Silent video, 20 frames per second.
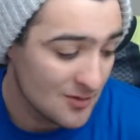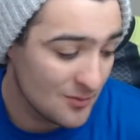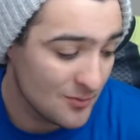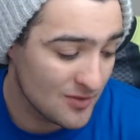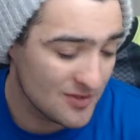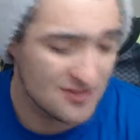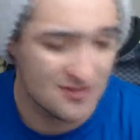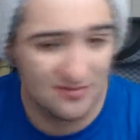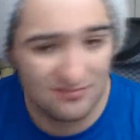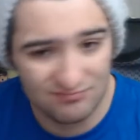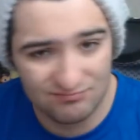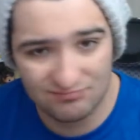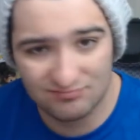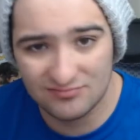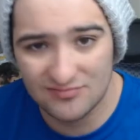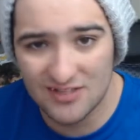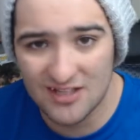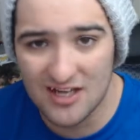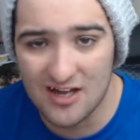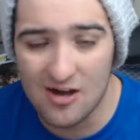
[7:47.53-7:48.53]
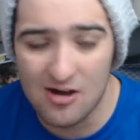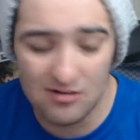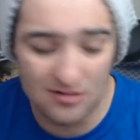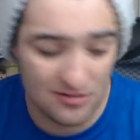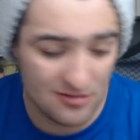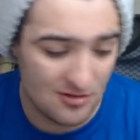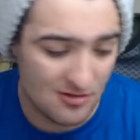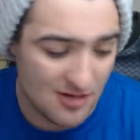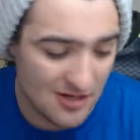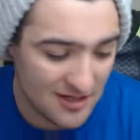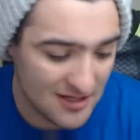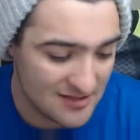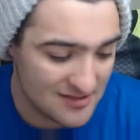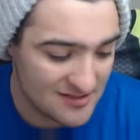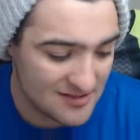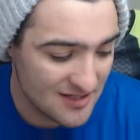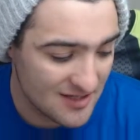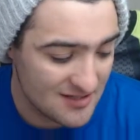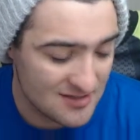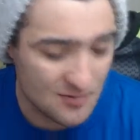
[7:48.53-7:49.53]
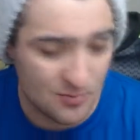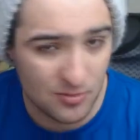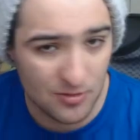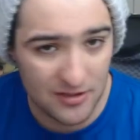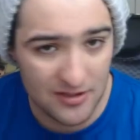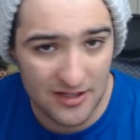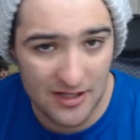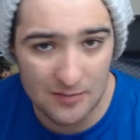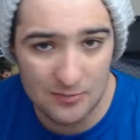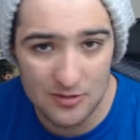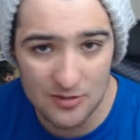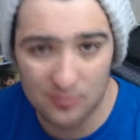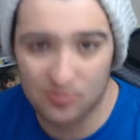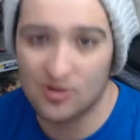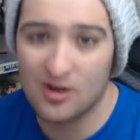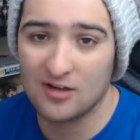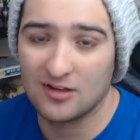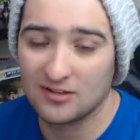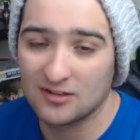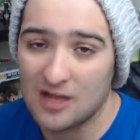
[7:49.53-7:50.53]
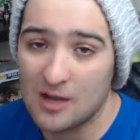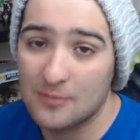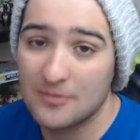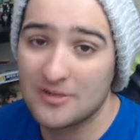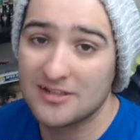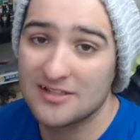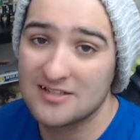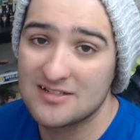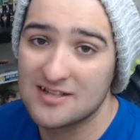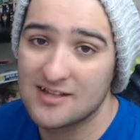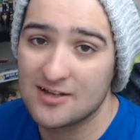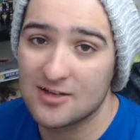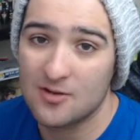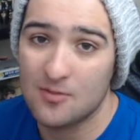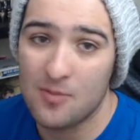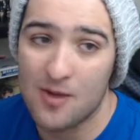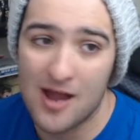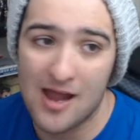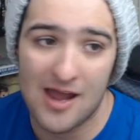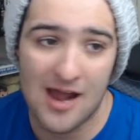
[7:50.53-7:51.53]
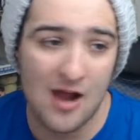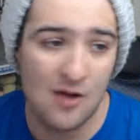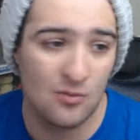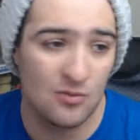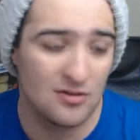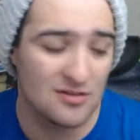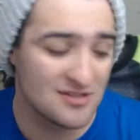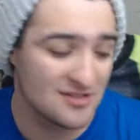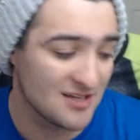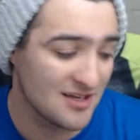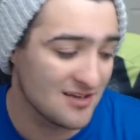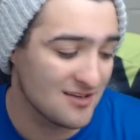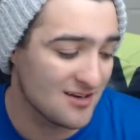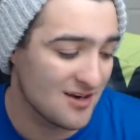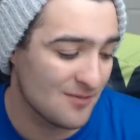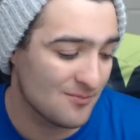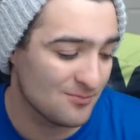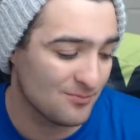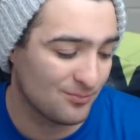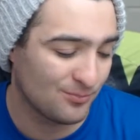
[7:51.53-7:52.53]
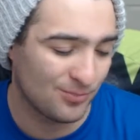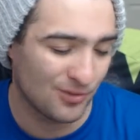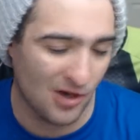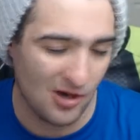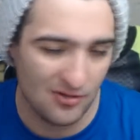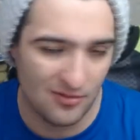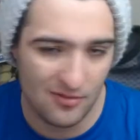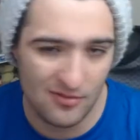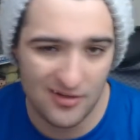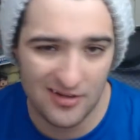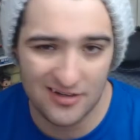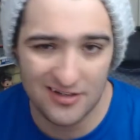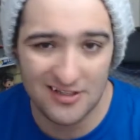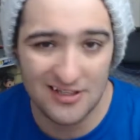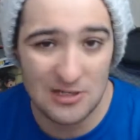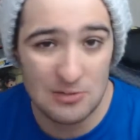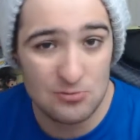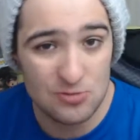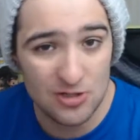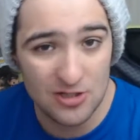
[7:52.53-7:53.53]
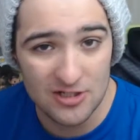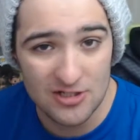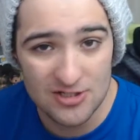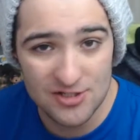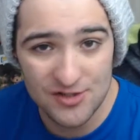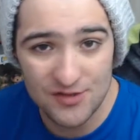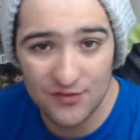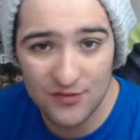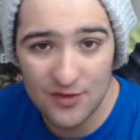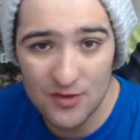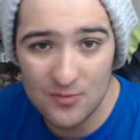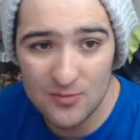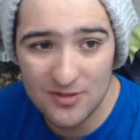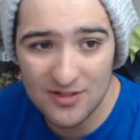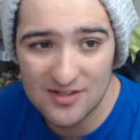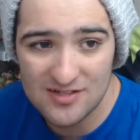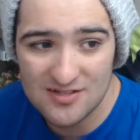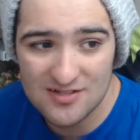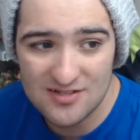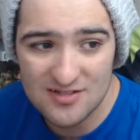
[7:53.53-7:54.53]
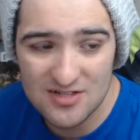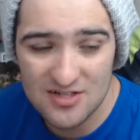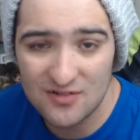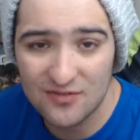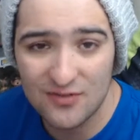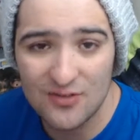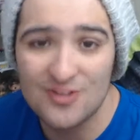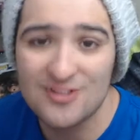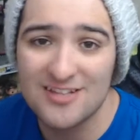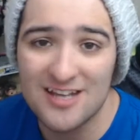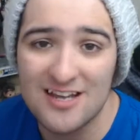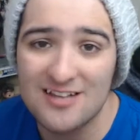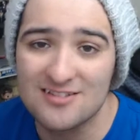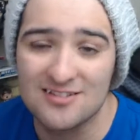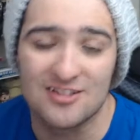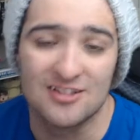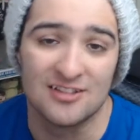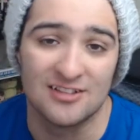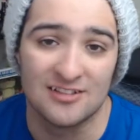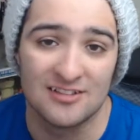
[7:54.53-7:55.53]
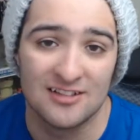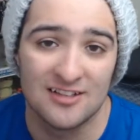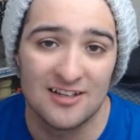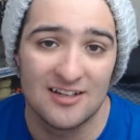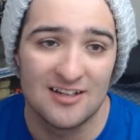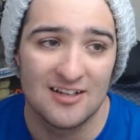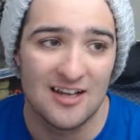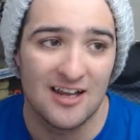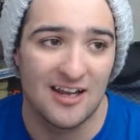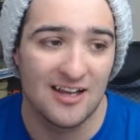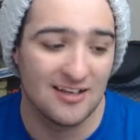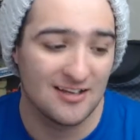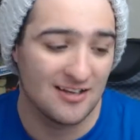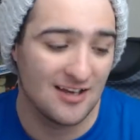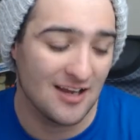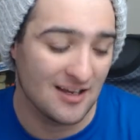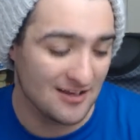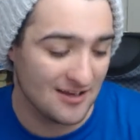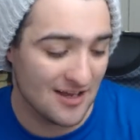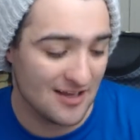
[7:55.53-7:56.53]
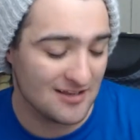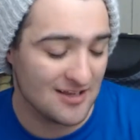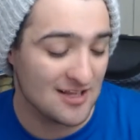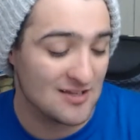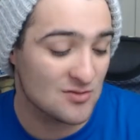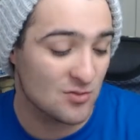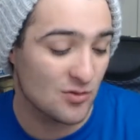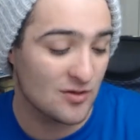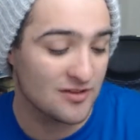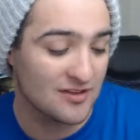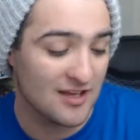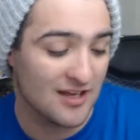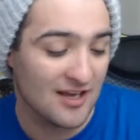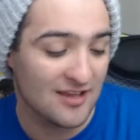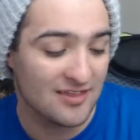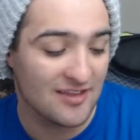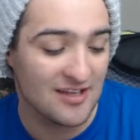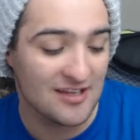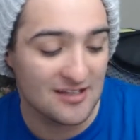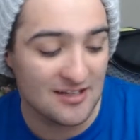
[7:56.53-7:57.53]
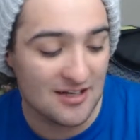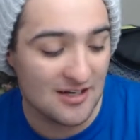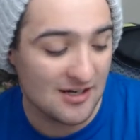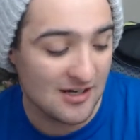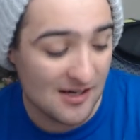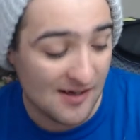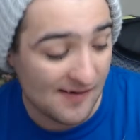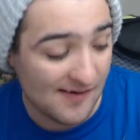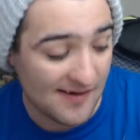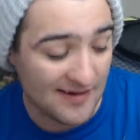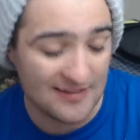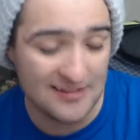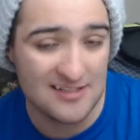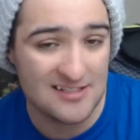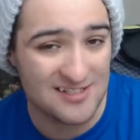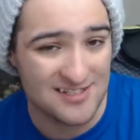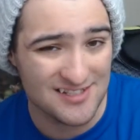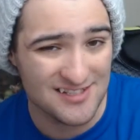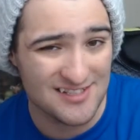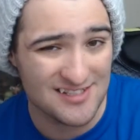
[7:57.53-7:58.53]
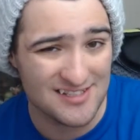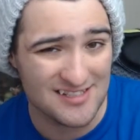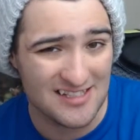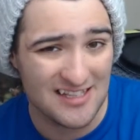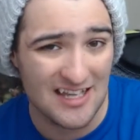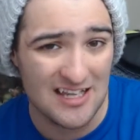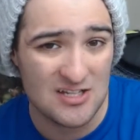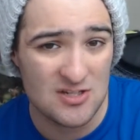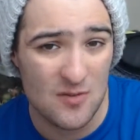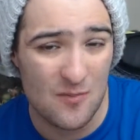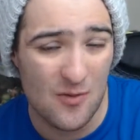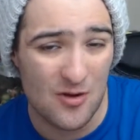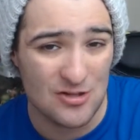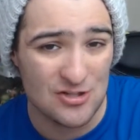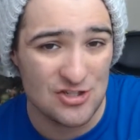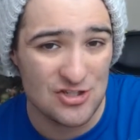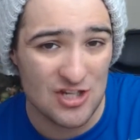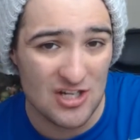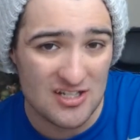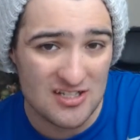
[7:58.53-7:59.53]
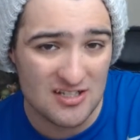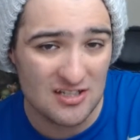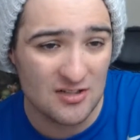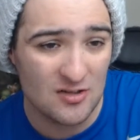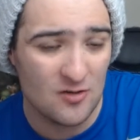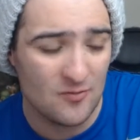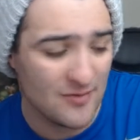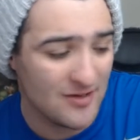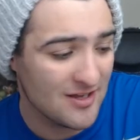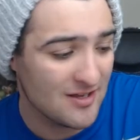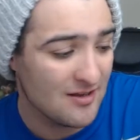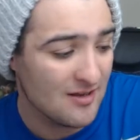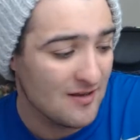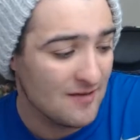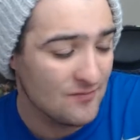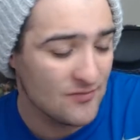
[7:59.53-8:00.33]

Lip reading: But yeah, all in all, I gotta say it's a pretty damn good product. I'm gonna continue to buy it. I will say that I'm probably gonna keep drinking G Fuel because G Fuel tastes good, and that's one thing I think Ignition needs to catch up on just a little bit,